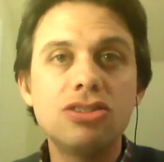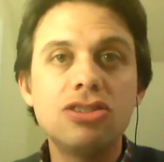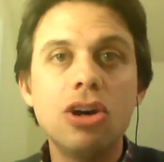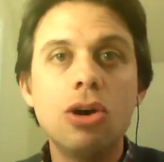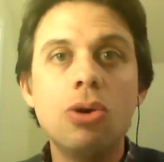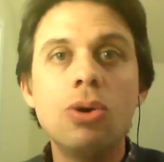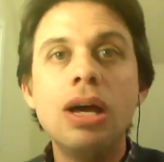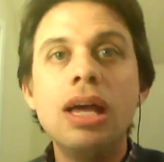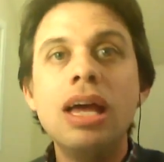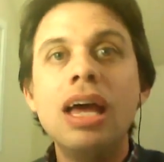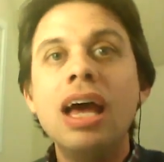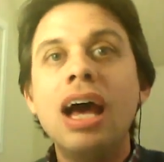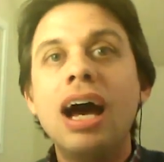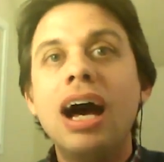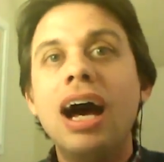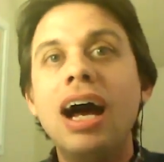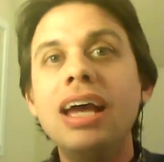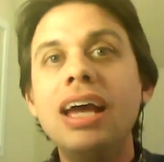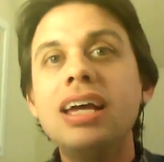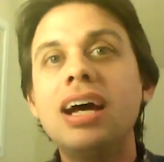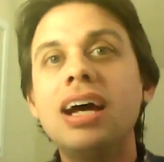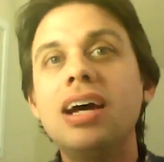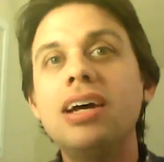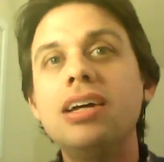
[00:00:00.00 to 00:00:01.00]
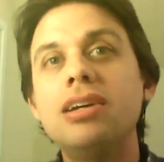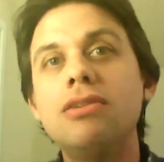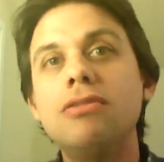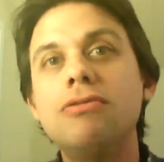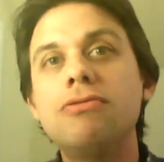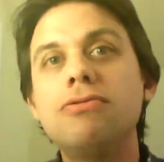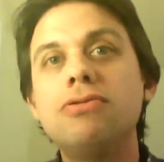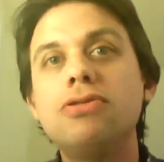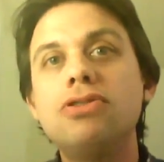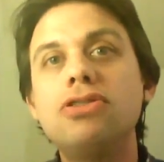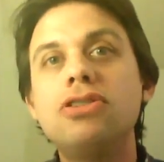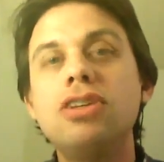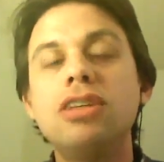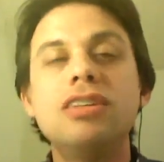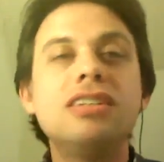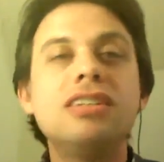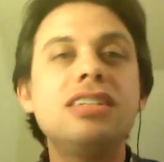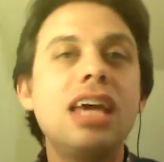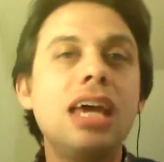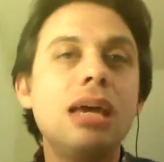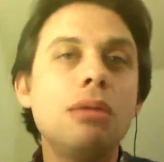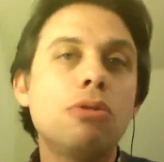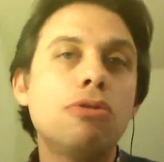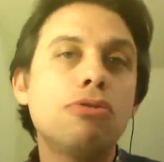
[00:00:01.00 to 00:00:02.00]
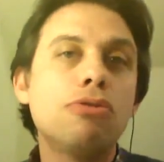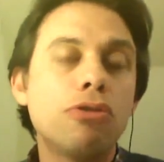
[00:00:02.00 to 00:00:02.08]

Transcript: So I kind of to the table